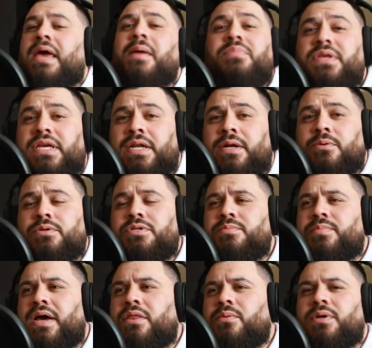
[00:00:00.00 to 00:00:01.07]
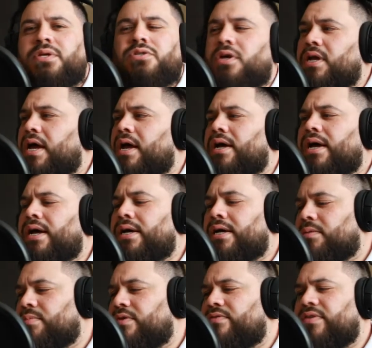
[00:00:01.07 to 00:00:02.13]
empty roads, by the way. Sorry, I
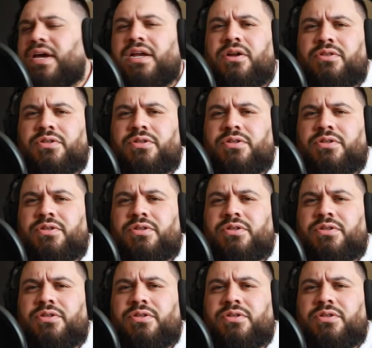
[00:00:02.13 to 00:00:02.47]
hurt my finger.